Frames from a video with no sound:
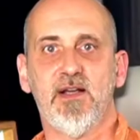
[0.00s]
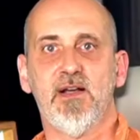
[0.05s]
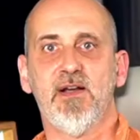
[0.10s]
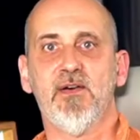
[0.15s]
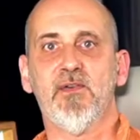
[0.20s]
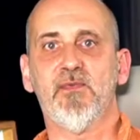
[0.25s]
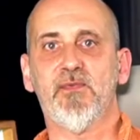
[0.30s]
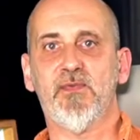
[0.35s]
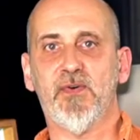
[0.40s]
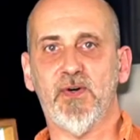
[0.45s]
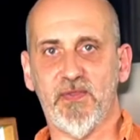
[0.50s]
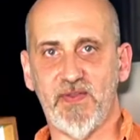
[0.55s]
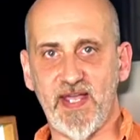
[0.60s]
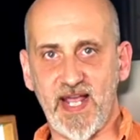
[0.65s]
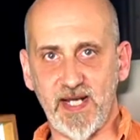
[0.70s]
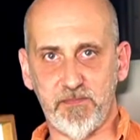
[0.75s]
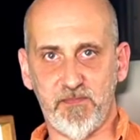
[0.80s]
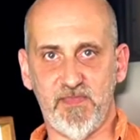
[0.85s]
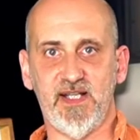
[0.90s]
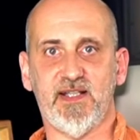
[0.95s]
For
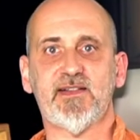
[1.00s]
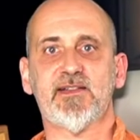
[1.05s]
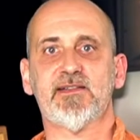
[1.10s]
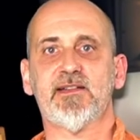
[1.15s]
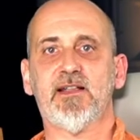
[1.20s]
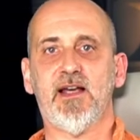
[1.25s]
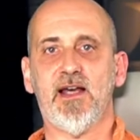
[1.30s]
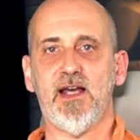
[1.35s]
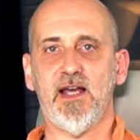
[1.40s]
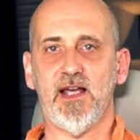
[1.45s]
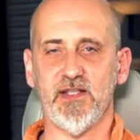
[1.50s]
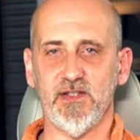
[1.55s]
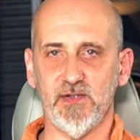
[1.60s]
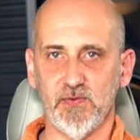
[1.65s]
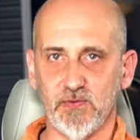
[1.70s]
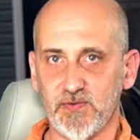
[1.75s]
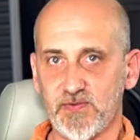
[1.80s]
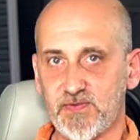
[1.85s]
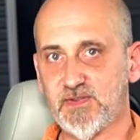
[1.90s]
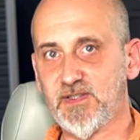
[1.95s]
that mix, I
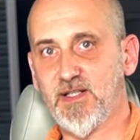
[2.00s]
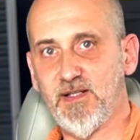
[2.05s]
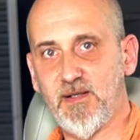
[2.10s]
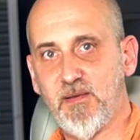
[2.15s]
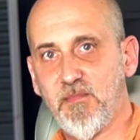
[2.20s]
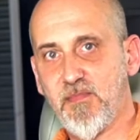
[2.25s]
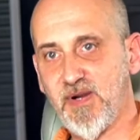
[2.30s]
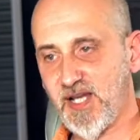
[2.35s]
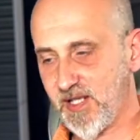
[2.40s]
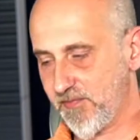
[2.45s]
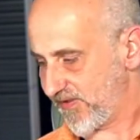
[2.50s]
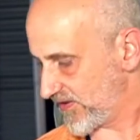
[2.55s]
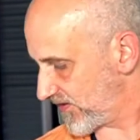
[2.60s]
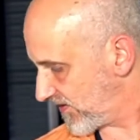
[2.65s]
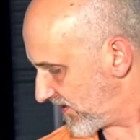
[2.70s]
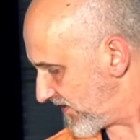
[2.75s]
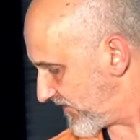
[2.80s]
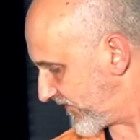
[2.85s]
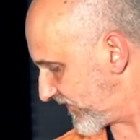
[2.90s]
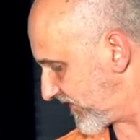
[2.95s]
used my
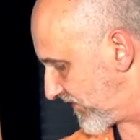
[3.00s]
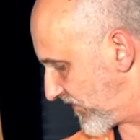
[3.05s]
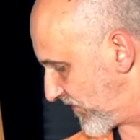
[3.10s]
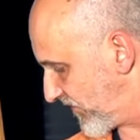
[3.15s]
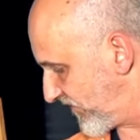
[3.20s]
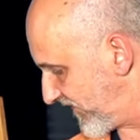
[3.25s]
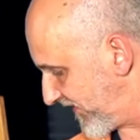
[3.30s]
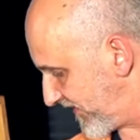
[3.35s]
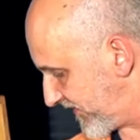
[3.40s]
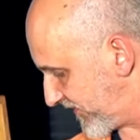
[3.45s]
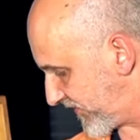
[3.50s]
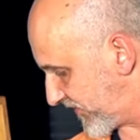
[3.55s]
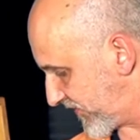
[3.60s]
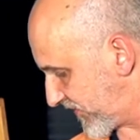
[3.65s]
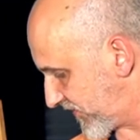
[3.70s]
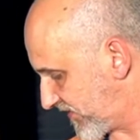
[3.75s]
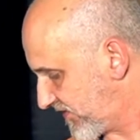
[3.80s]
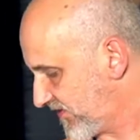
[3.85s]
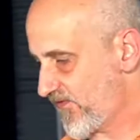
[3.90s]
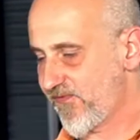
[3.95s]
beloved
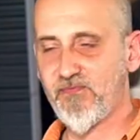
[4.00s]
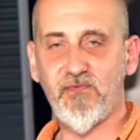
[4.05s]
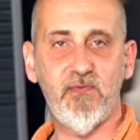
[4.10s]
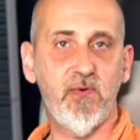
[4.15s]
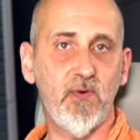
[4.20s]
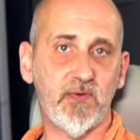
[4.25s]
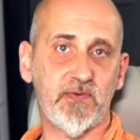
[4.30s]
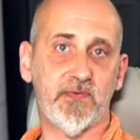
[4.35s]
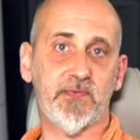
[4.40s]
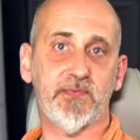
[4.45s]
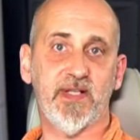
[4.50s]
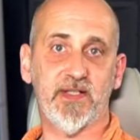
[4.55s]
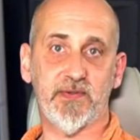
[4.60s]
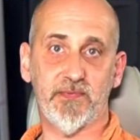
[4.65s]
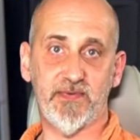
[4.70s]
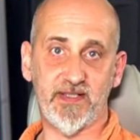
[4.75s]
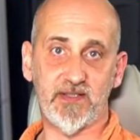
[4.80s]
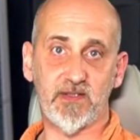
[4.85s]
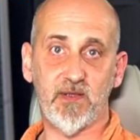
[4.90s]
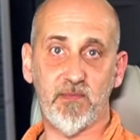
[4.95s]
vintage Focusrite
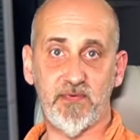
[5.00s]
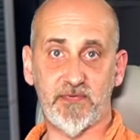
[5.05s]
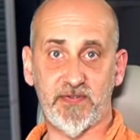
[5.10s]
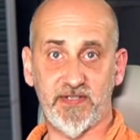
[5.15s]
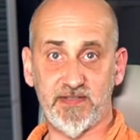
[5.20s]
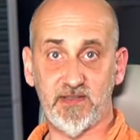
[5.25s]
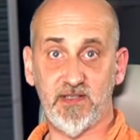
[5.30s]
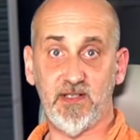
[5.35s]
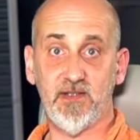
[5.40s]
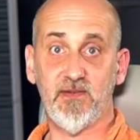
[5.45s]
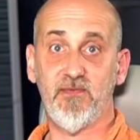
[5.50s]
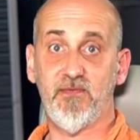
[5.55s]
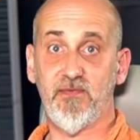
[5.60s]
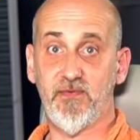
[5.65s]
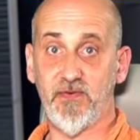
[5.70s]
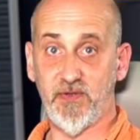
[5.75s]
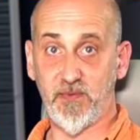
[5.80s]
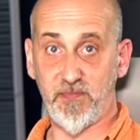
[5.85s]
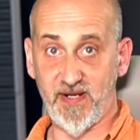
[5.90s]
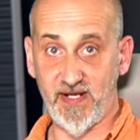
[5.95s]
Red compressor
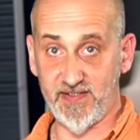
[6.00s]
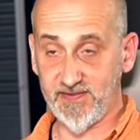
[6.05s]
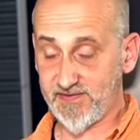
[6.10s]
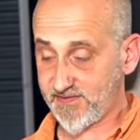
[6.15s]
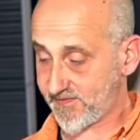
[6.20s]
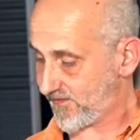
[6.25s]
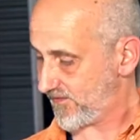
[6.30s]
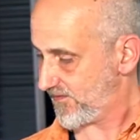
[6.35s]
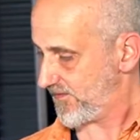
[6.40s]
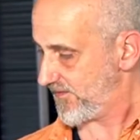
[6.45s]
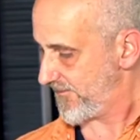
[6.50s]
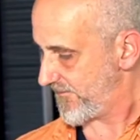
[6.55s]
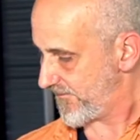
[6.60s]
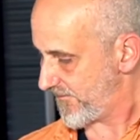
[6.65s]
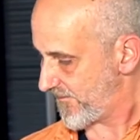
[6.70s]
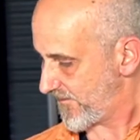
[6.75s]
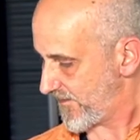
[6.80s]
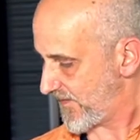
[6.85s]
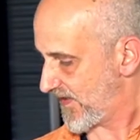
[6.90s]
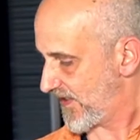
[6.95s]
for the bass,
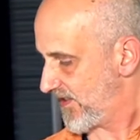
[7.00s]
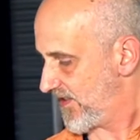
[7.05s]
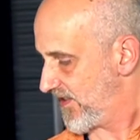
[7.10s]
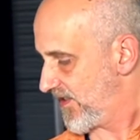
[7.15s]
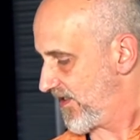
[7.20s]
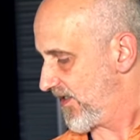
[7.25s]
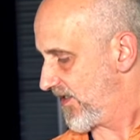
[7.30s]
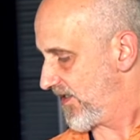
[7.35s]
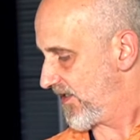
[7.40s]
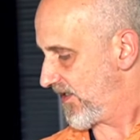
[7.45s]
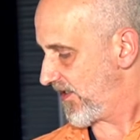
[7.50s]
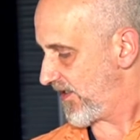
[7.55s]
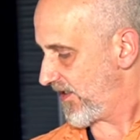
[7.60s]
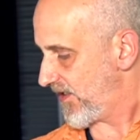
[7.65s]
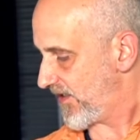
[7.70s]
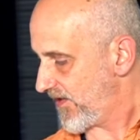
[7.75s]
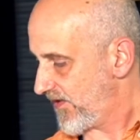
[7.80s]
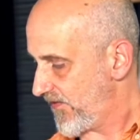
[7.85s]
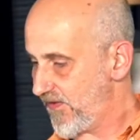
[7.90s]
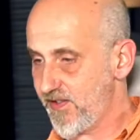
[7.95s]

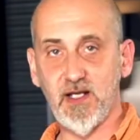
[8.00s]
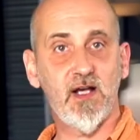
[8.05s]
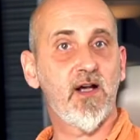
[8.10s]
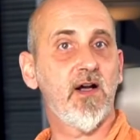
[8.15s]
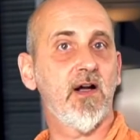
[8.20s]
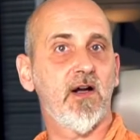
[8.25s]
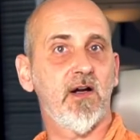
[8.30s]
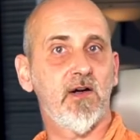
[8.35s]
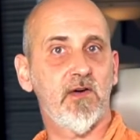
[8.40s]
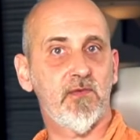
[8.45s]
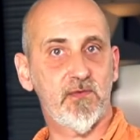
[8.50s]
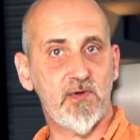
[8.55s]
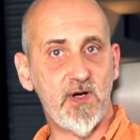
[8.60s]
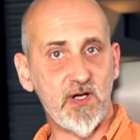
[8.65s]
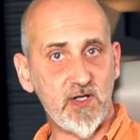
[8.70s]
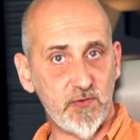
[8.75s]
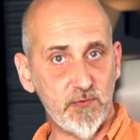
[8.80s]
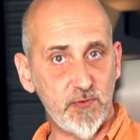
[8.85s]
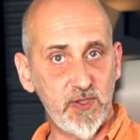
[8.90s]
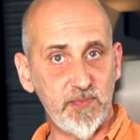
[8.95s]
the
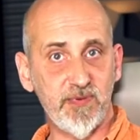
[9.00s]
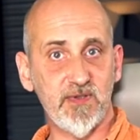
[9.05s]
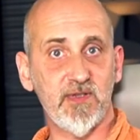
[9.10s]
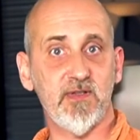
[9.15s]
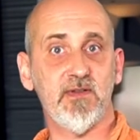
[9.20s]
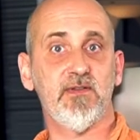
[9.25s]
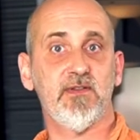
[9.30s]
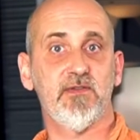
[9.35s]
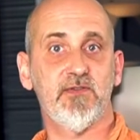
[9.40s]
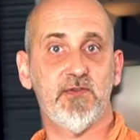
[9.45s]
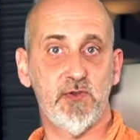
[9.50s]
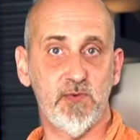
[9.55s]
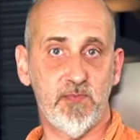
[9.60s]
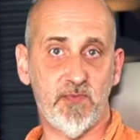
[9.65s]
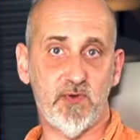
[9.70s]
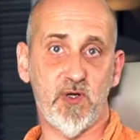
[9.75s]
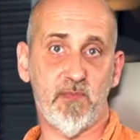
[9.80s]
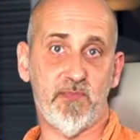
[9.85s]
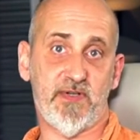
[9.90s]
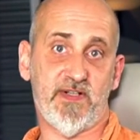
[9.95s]
Rock Ripple tube
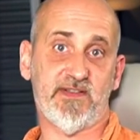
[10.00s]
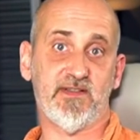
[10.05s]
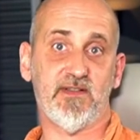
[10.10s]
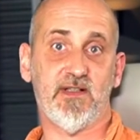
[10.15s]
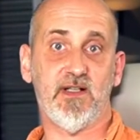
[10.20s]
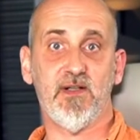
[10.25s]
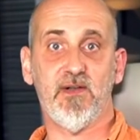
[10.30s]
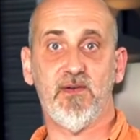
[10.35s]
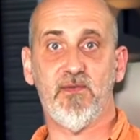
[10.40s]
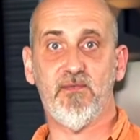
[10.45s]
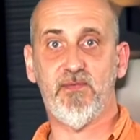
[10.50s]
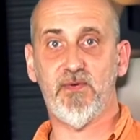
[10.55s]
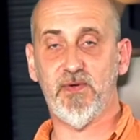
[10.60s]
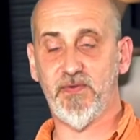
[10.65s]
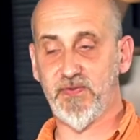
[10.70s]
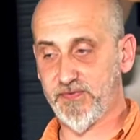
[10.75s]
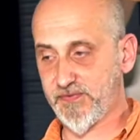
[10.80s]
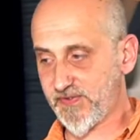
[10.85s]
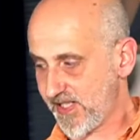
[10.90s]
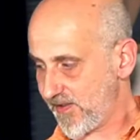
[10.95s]
compressor for
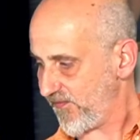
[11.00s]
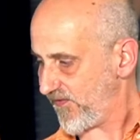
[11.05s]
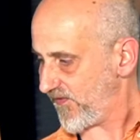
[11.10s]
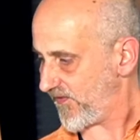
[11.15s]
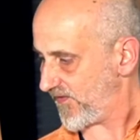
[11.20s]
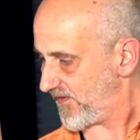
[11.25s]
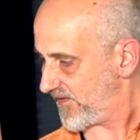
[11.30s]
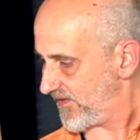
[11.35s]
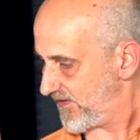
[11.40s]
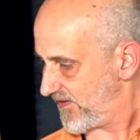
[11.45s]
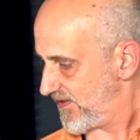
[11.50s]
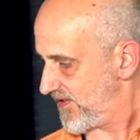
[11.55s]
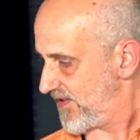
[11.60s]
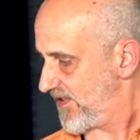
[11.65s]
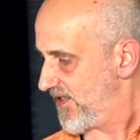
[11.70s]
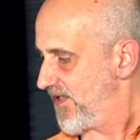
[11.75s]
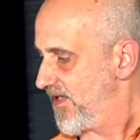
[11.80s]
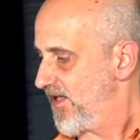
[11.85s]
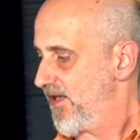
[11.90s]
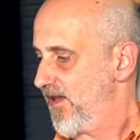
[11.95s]
the drums,
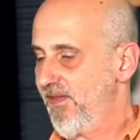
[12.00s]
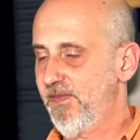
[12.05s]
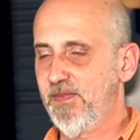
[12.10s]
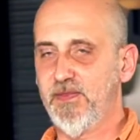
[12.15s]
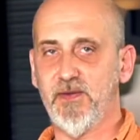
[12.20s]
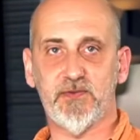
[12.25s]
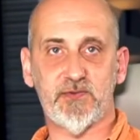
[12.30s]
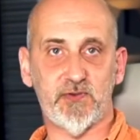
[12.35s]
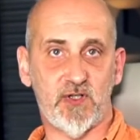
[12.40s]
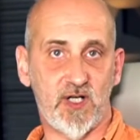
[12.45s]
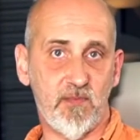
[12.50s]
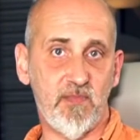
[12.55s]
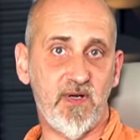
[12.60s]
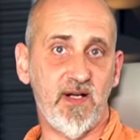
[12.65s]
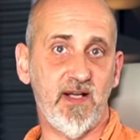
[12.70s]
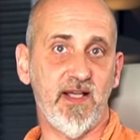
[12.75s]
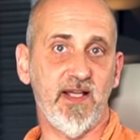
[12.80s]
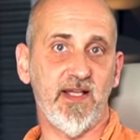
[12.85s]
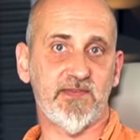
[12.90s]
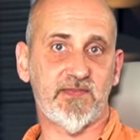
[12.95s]
the Drummer
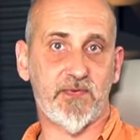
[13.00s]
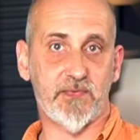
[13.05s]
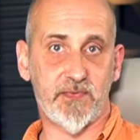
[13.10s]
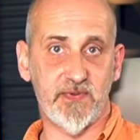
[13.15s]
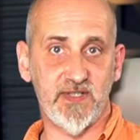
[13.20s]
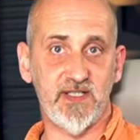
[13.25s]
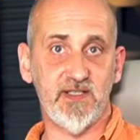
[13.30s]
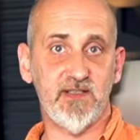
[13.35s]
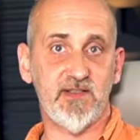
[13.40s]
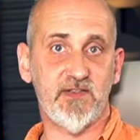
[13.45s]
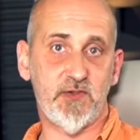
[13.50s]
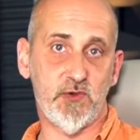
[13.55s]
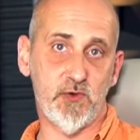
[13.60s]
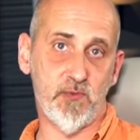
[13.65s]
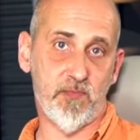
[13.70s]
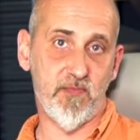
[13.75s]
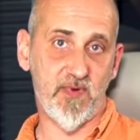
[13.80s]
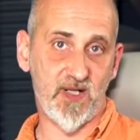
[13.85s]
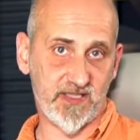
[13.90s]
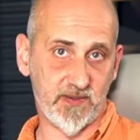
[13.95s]
S3
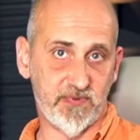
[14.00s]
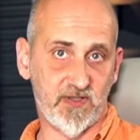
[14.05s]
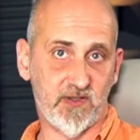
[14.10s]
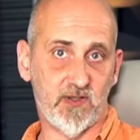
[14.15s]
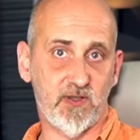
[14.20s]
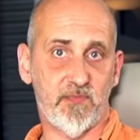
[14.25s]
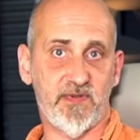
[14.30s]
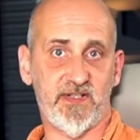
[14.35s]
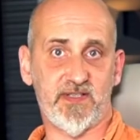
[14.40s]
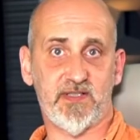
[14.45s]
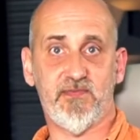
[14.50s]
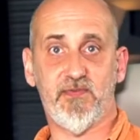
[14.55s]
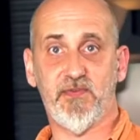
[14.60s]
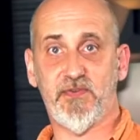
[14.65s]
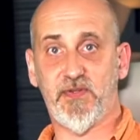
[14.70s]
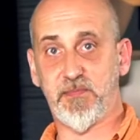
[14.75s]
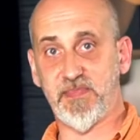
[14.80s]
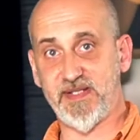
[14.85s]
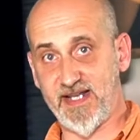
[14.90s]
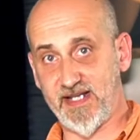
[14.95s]
tube multiband compressor for
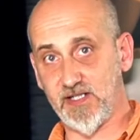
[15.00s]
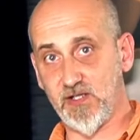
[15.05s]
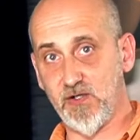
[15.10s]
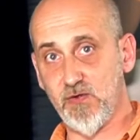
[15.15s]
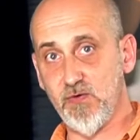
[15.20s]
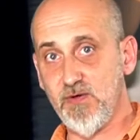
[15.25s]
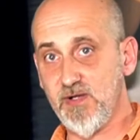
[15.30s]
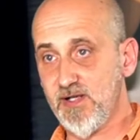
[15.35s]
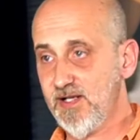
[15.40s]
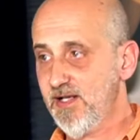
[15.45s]
the piano,